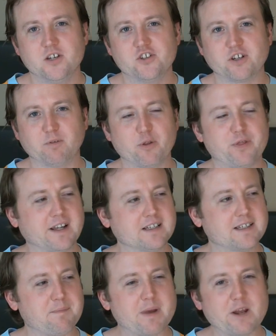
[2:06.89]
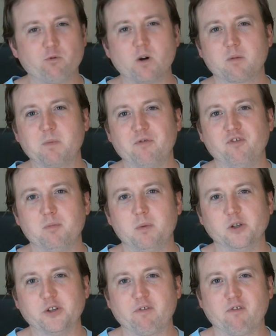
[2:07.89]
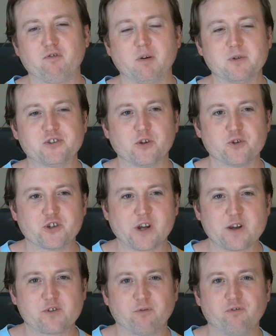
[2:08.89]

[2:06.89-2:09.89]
Several things that made rugby football different from association